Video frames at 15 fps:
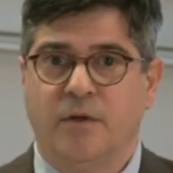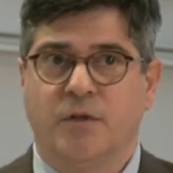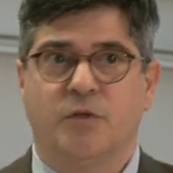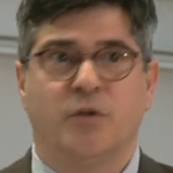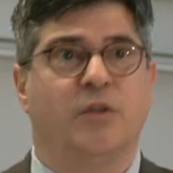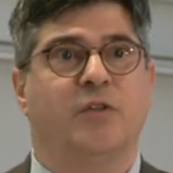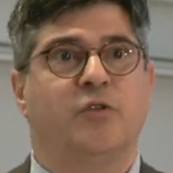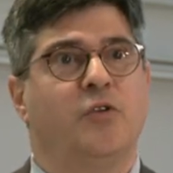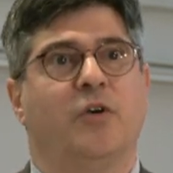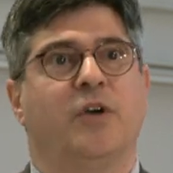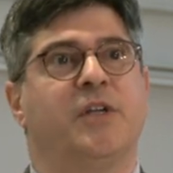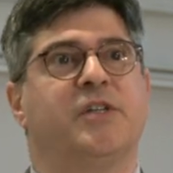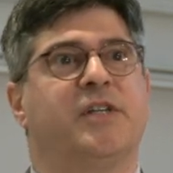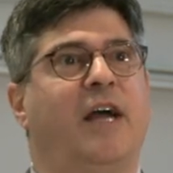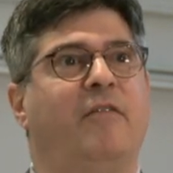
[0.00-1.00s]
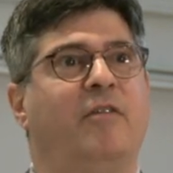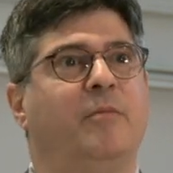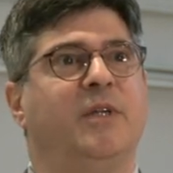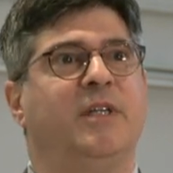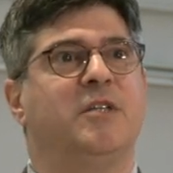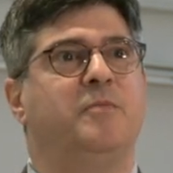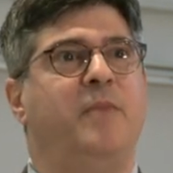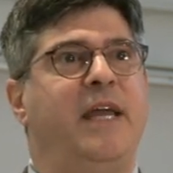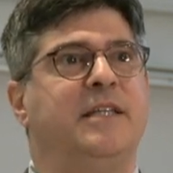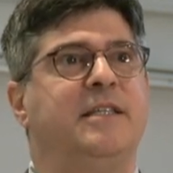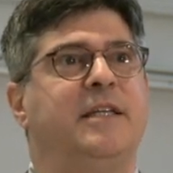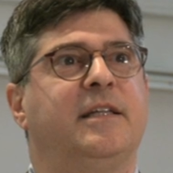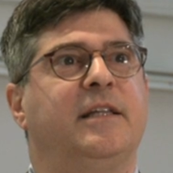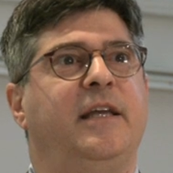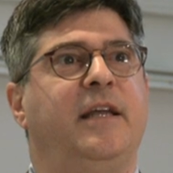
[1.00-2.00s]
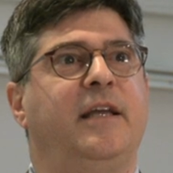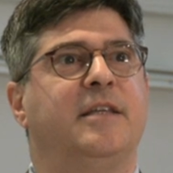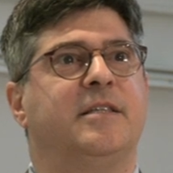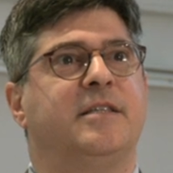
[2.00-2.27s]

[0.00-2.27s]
So the Turkish government is basically